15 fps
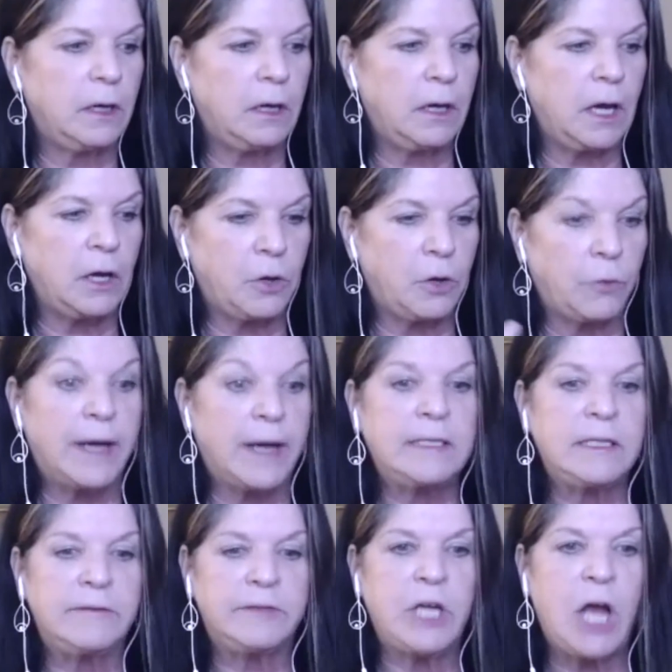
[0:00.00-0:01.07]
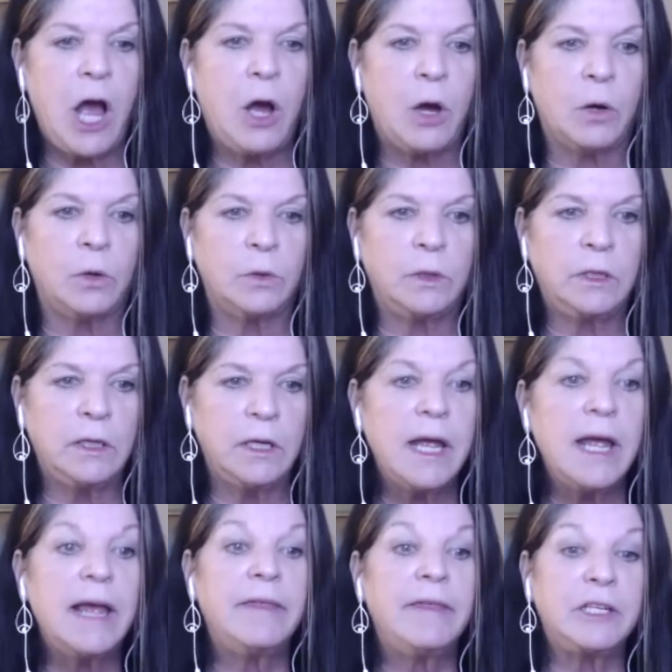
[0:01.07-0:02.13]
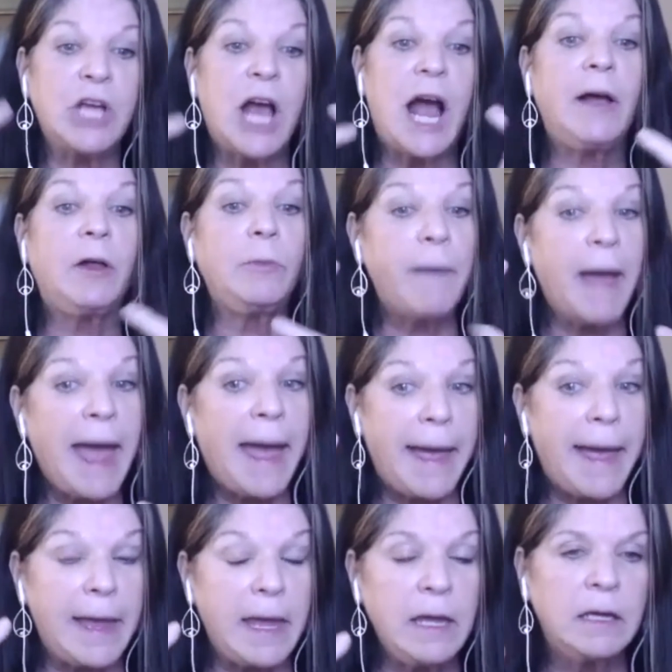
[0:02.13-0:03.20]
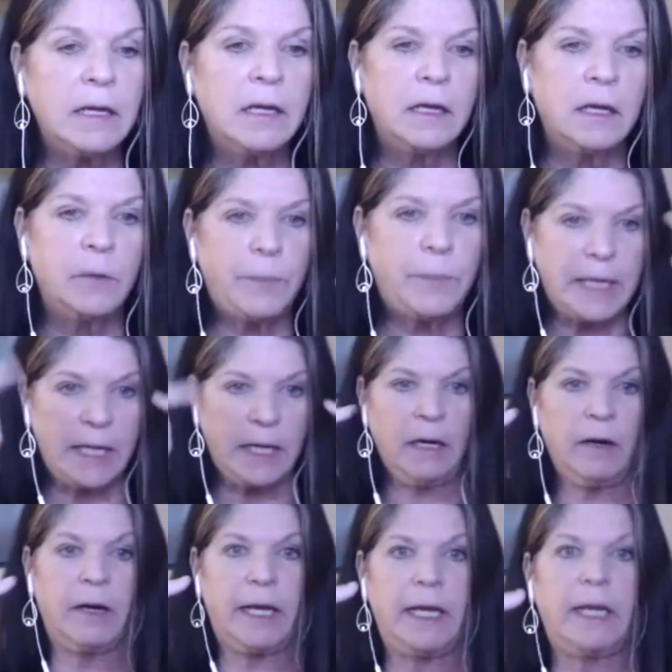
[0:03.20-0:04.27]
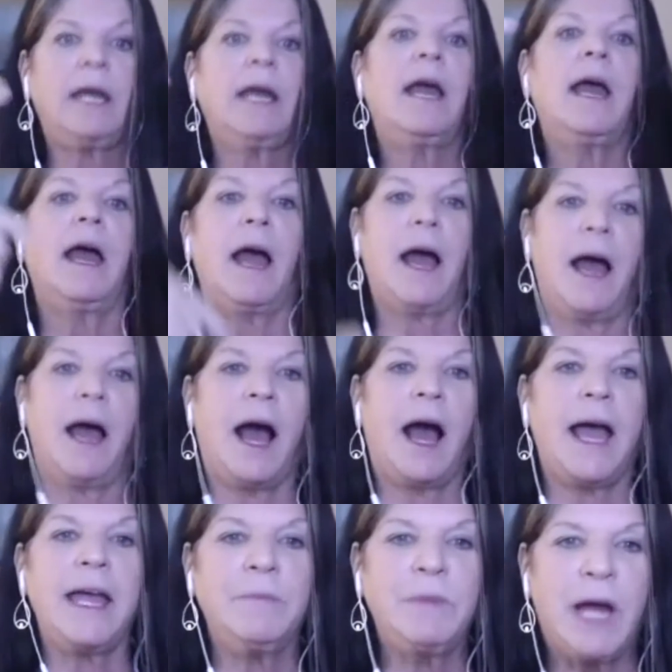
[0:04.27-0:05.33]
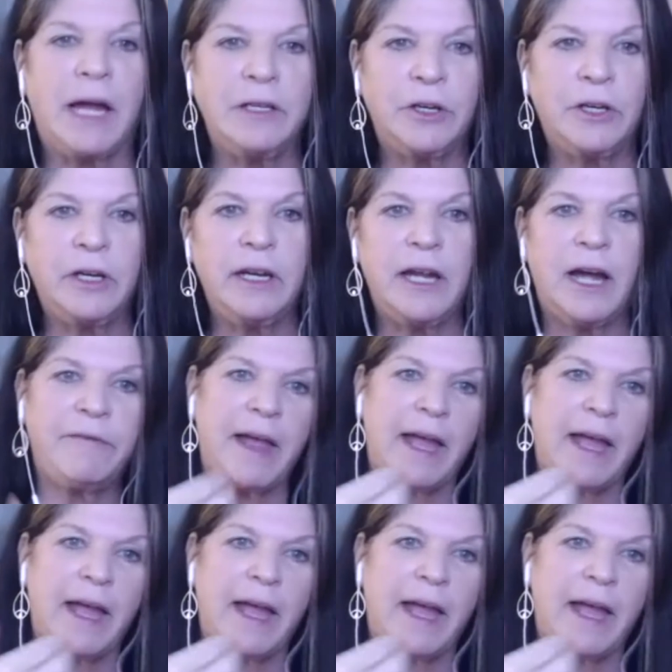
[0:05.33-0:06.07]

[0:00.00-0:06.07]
aggressive tone, the child may be hearing, I am not good enough.